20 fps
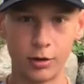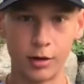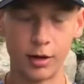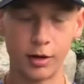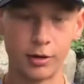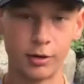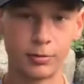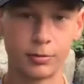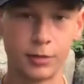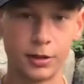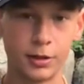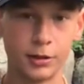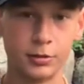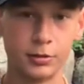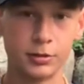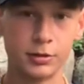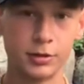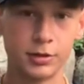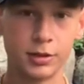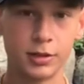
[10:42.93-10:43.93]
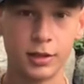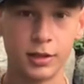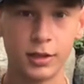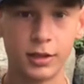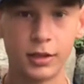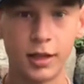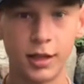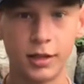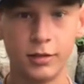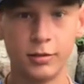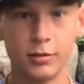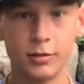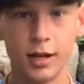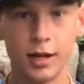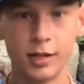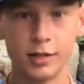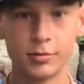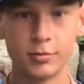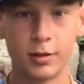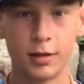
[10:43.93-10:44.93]
any reels that you
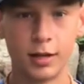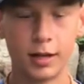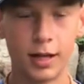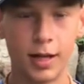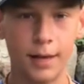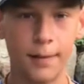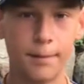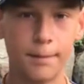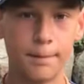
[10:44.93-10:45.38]
guys want to get.